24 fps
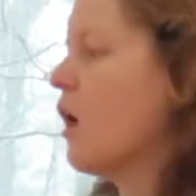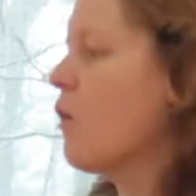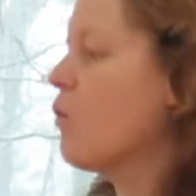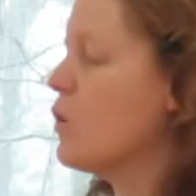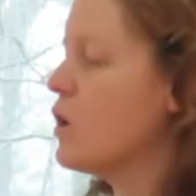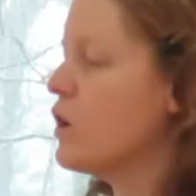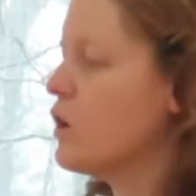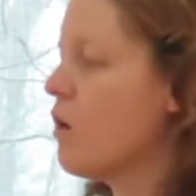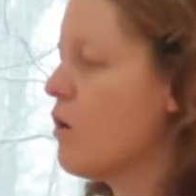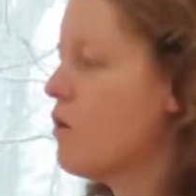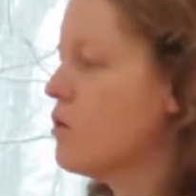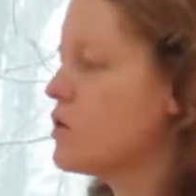
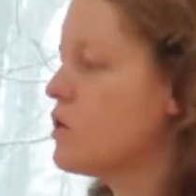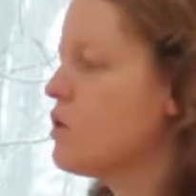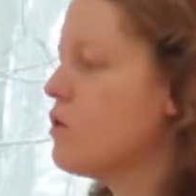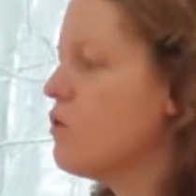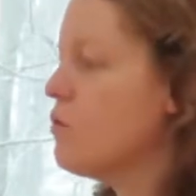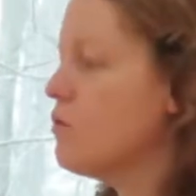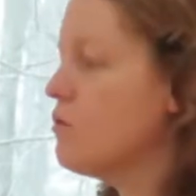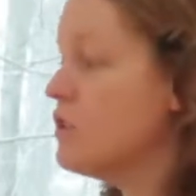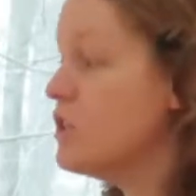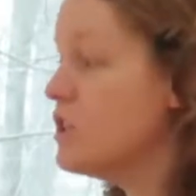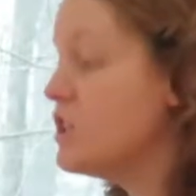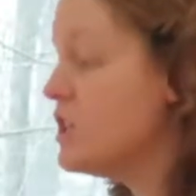We go
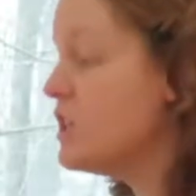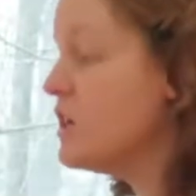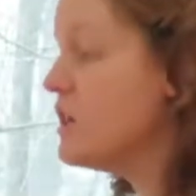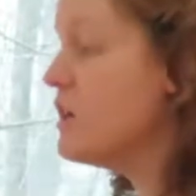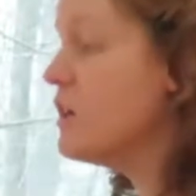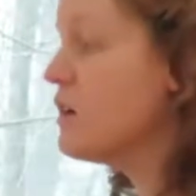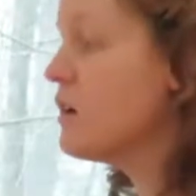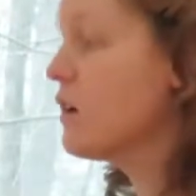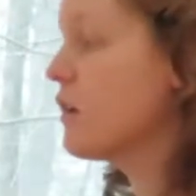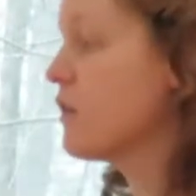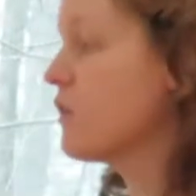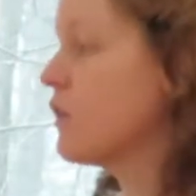to
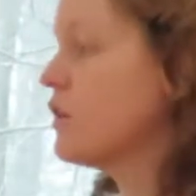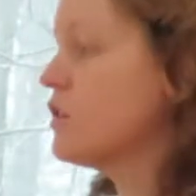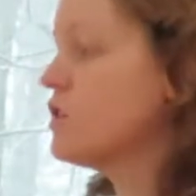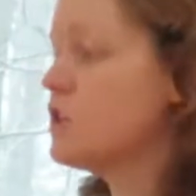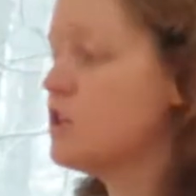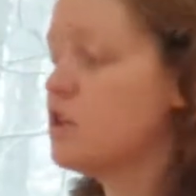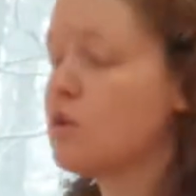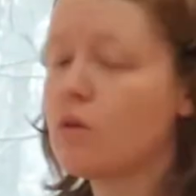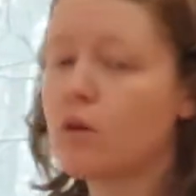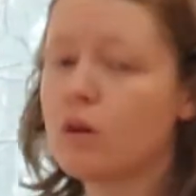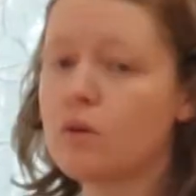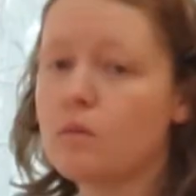D, the
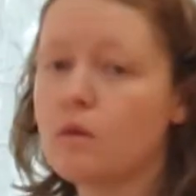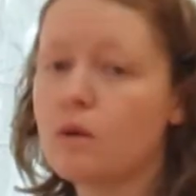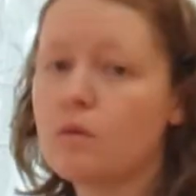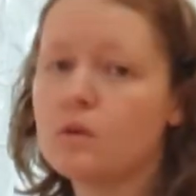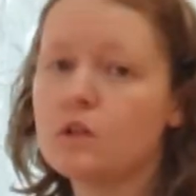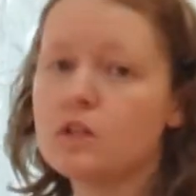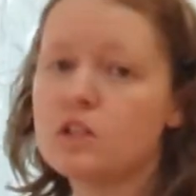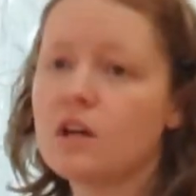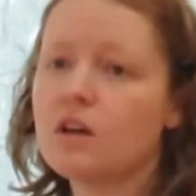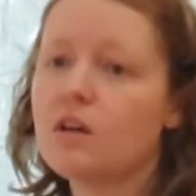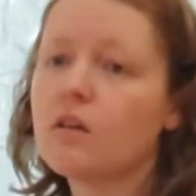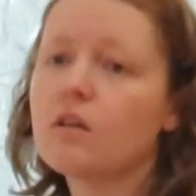D chord
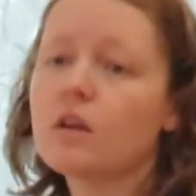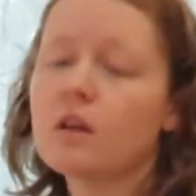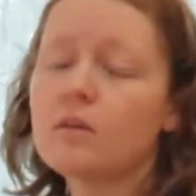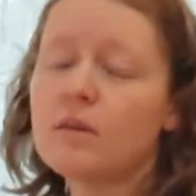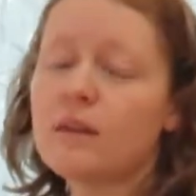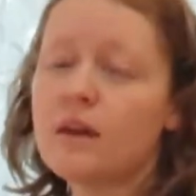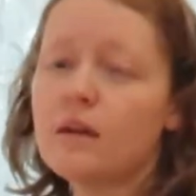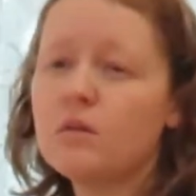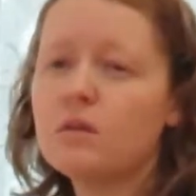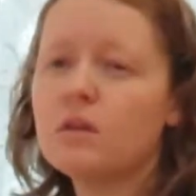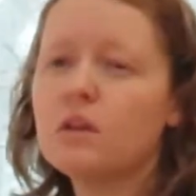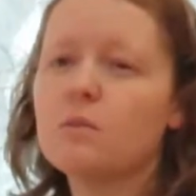momentarily,
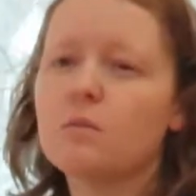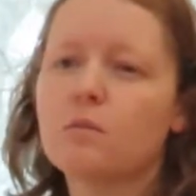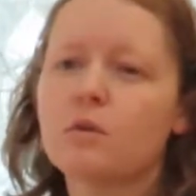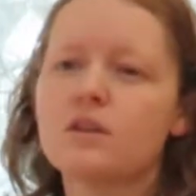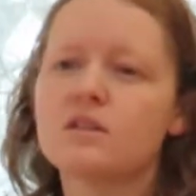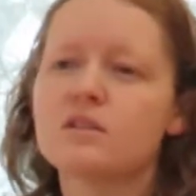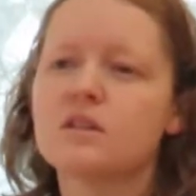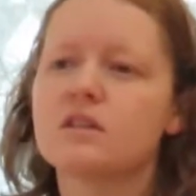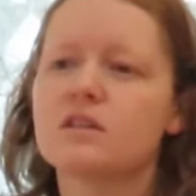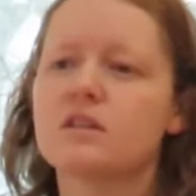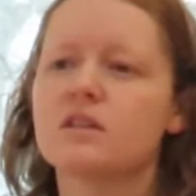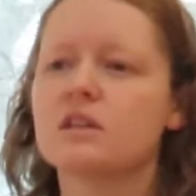but that really
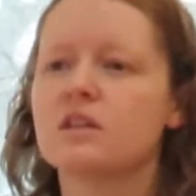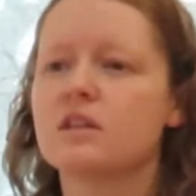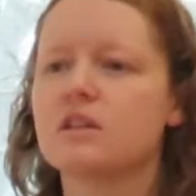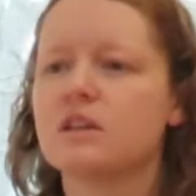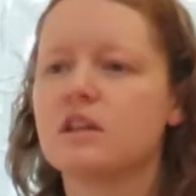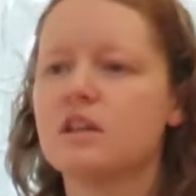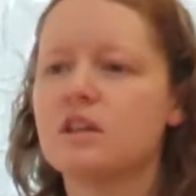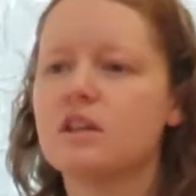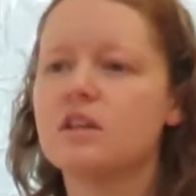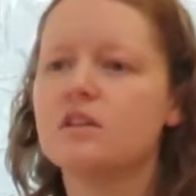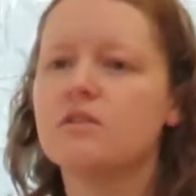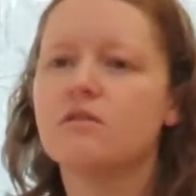brings us into the
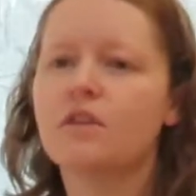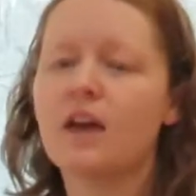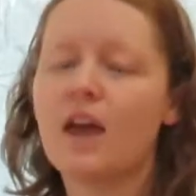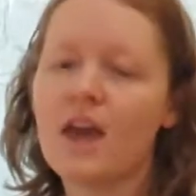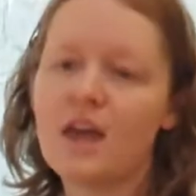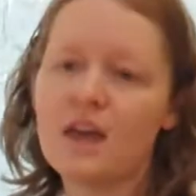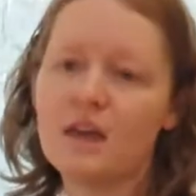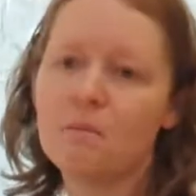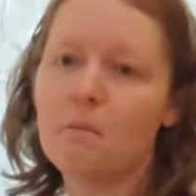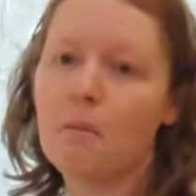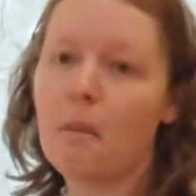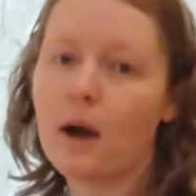key of
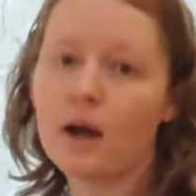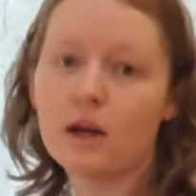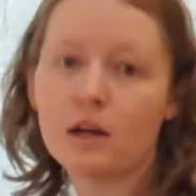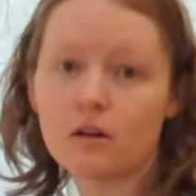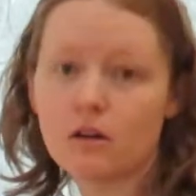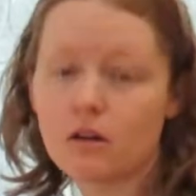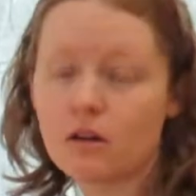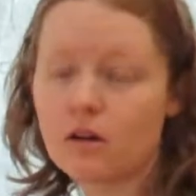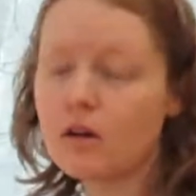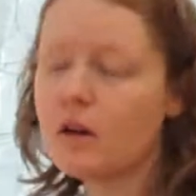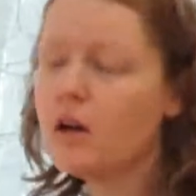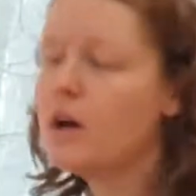A
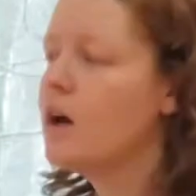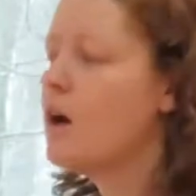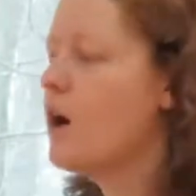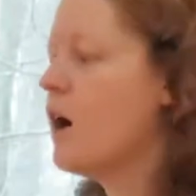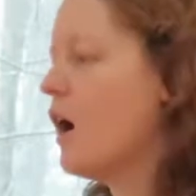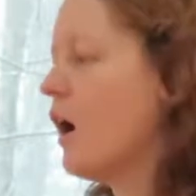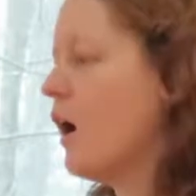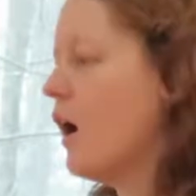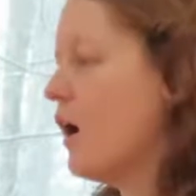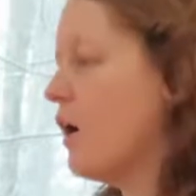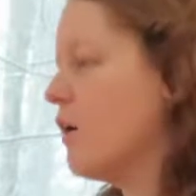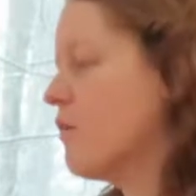minor
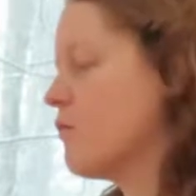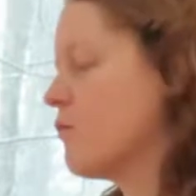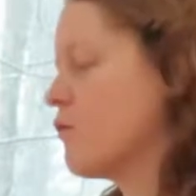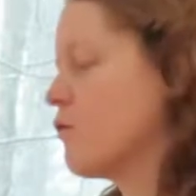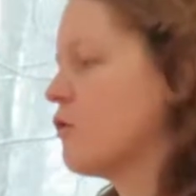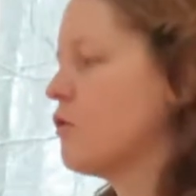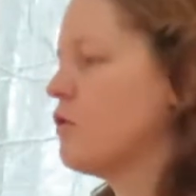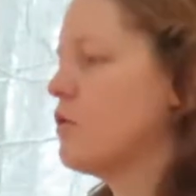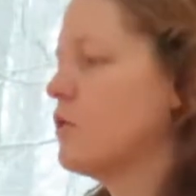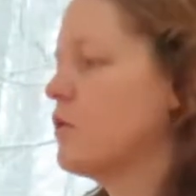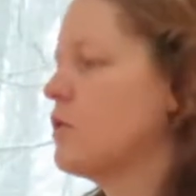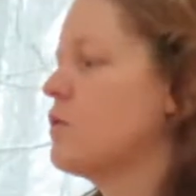
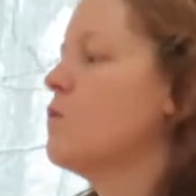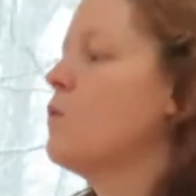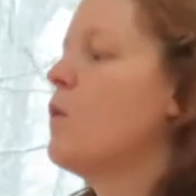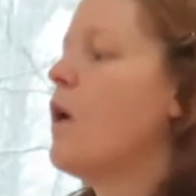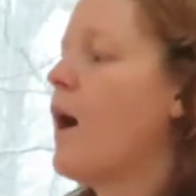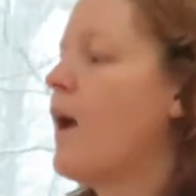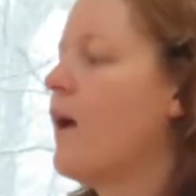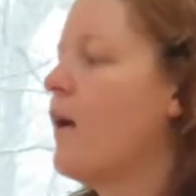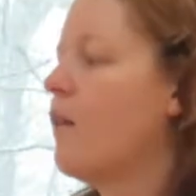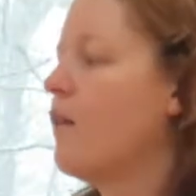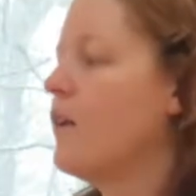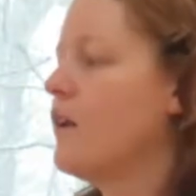for a little
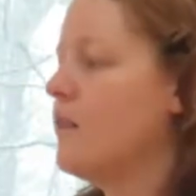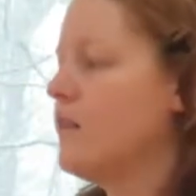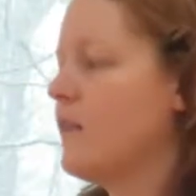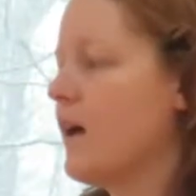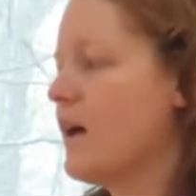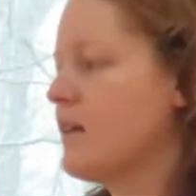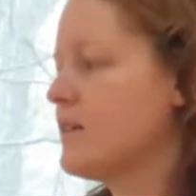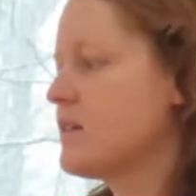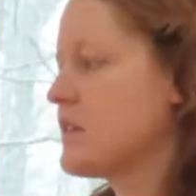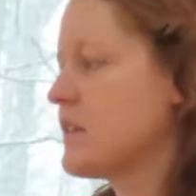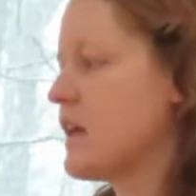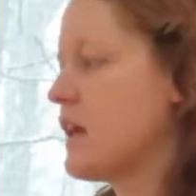while in
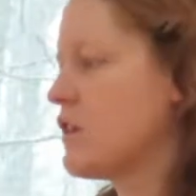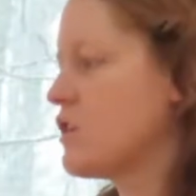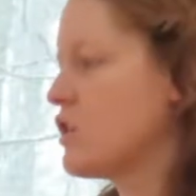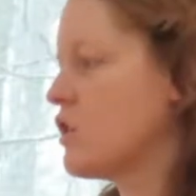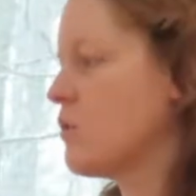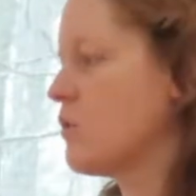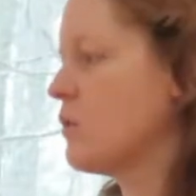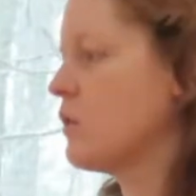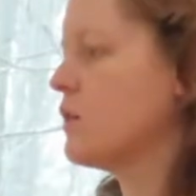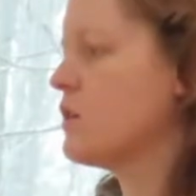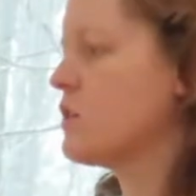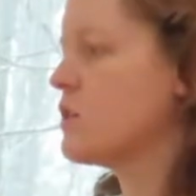that
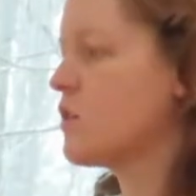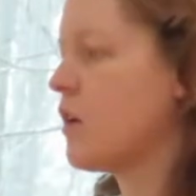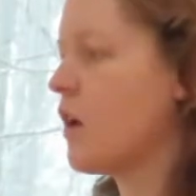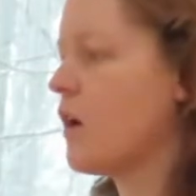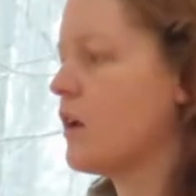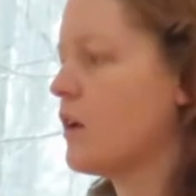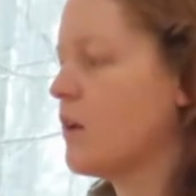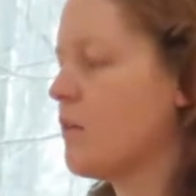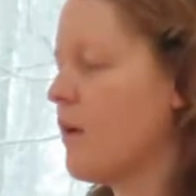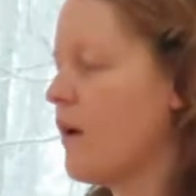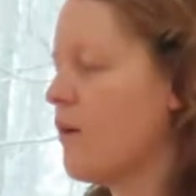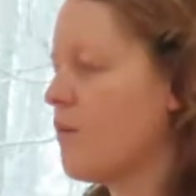section, really
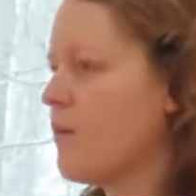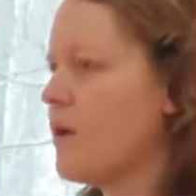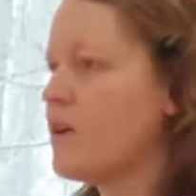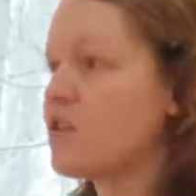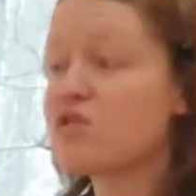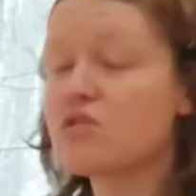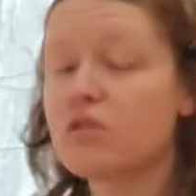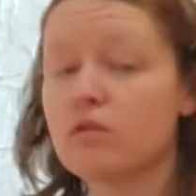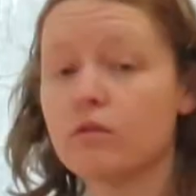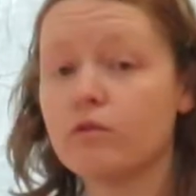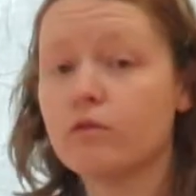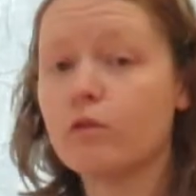starting about
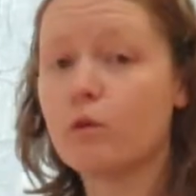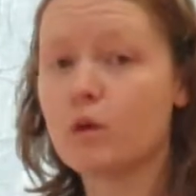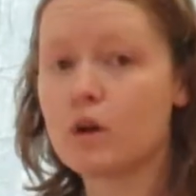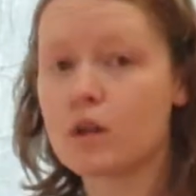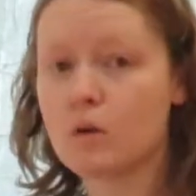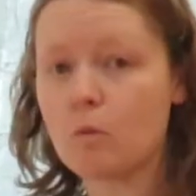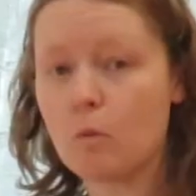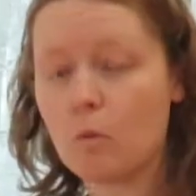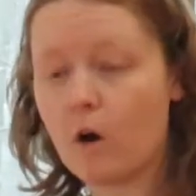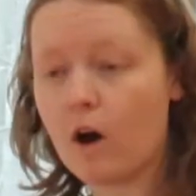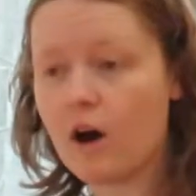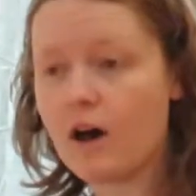measure
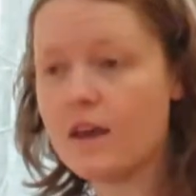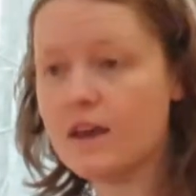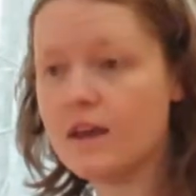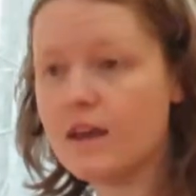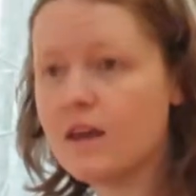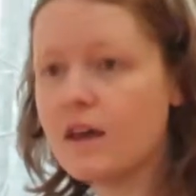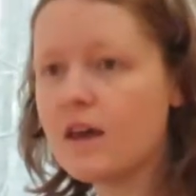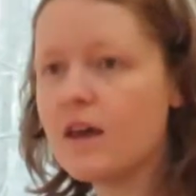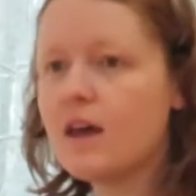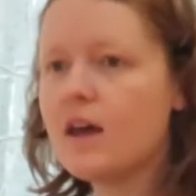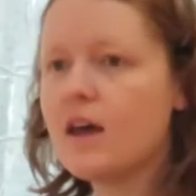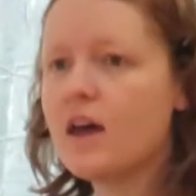41.
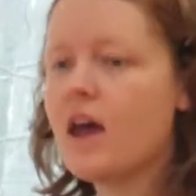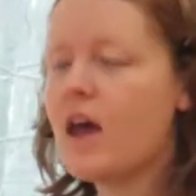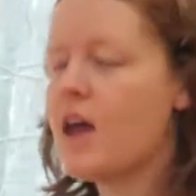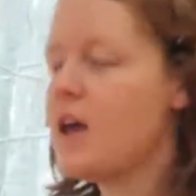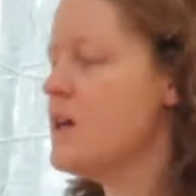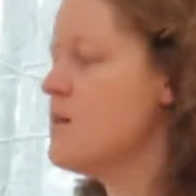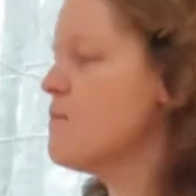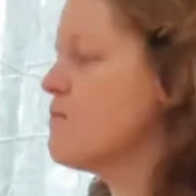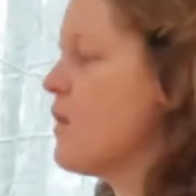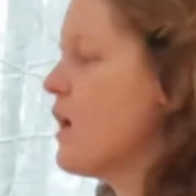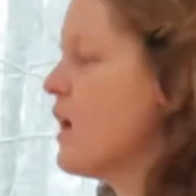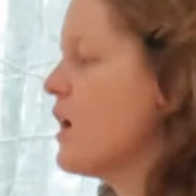A